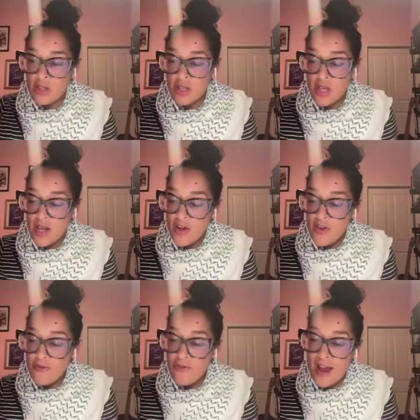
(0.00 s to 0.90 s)

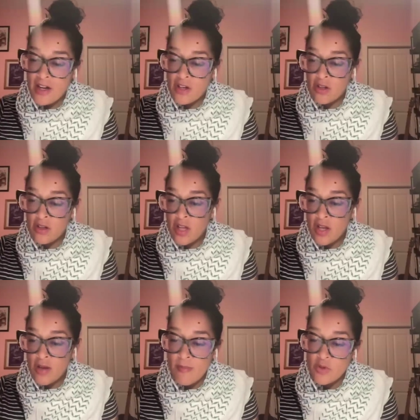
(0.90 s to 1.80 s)

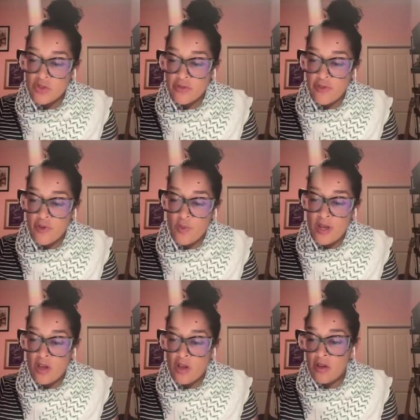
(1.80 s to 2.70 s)
final,
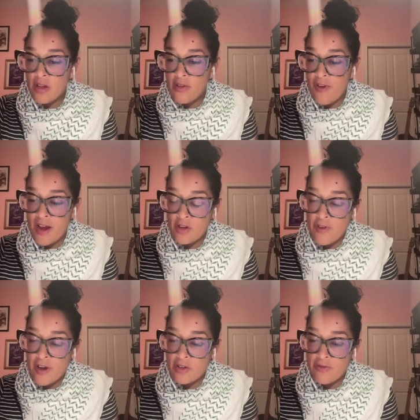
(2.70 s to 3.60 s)
most for real,
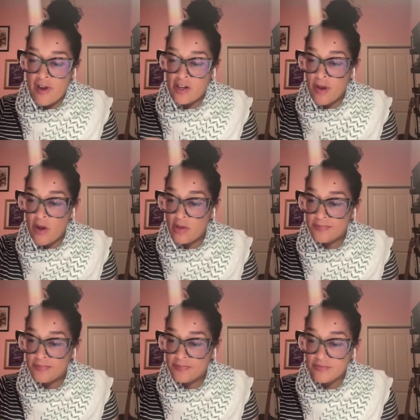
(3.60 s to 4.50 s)
final
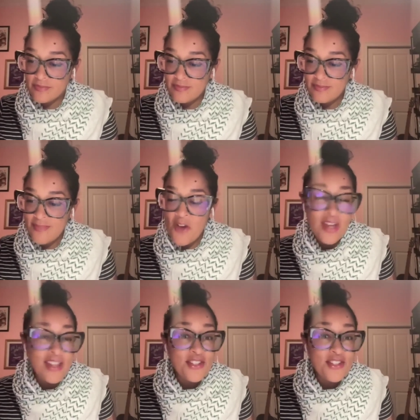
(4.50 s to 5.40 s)
poem.
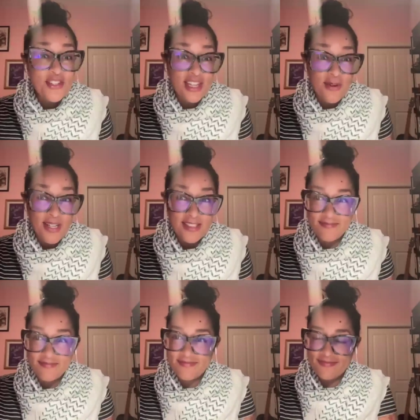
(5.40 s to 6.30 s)
Okay, this is a
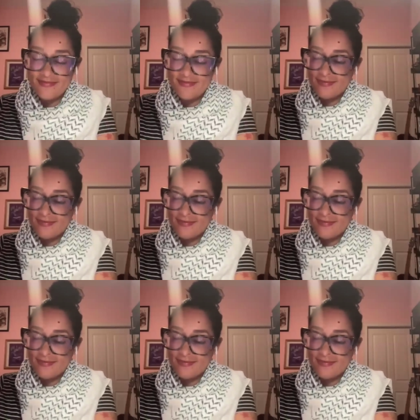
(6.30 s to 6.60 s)
silly one.